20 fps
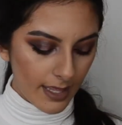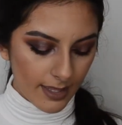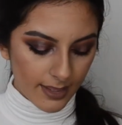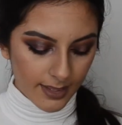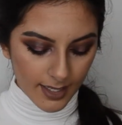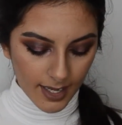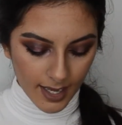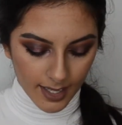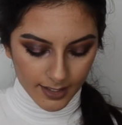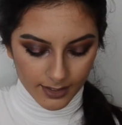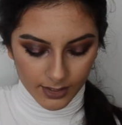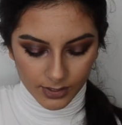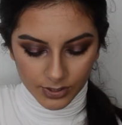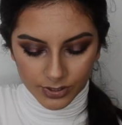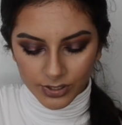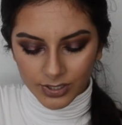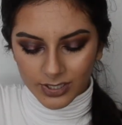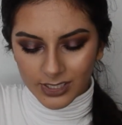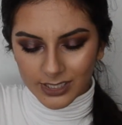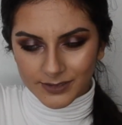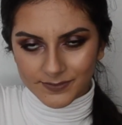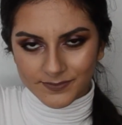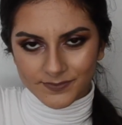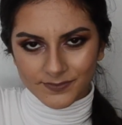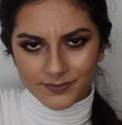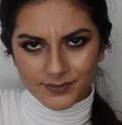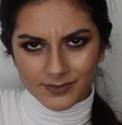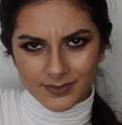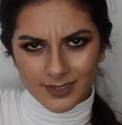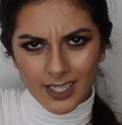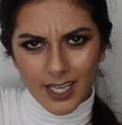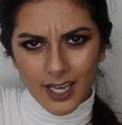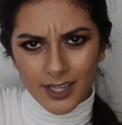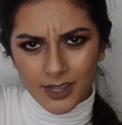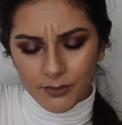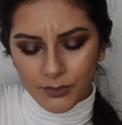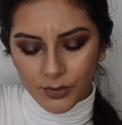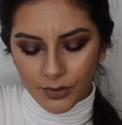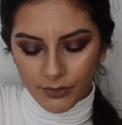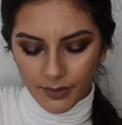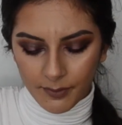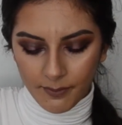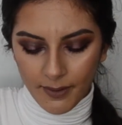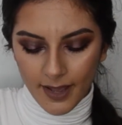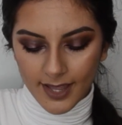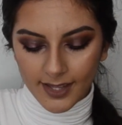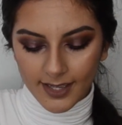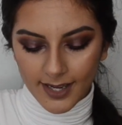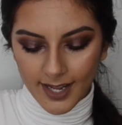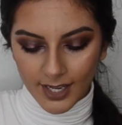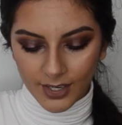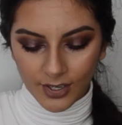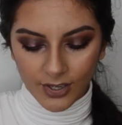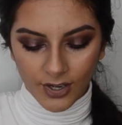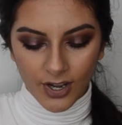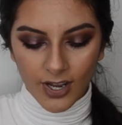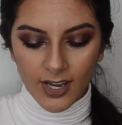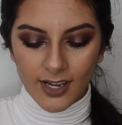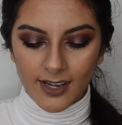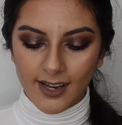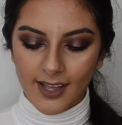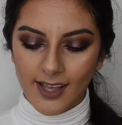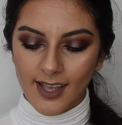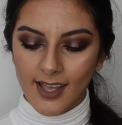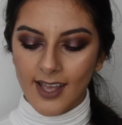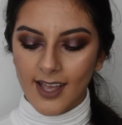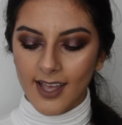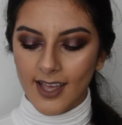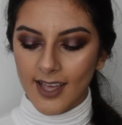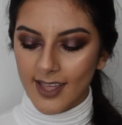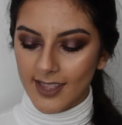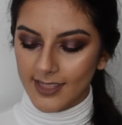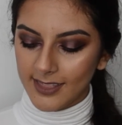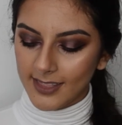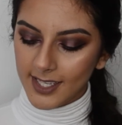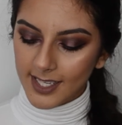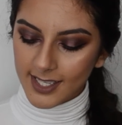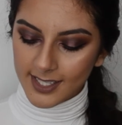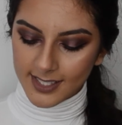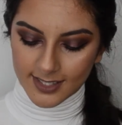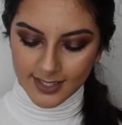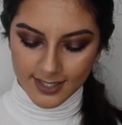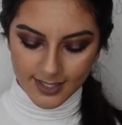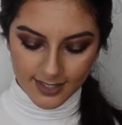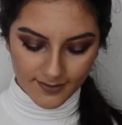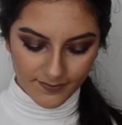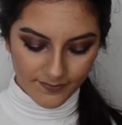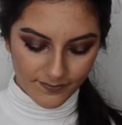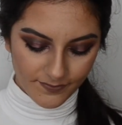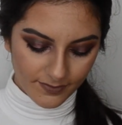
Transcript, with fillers: The other look, the other Morphe palette I got, this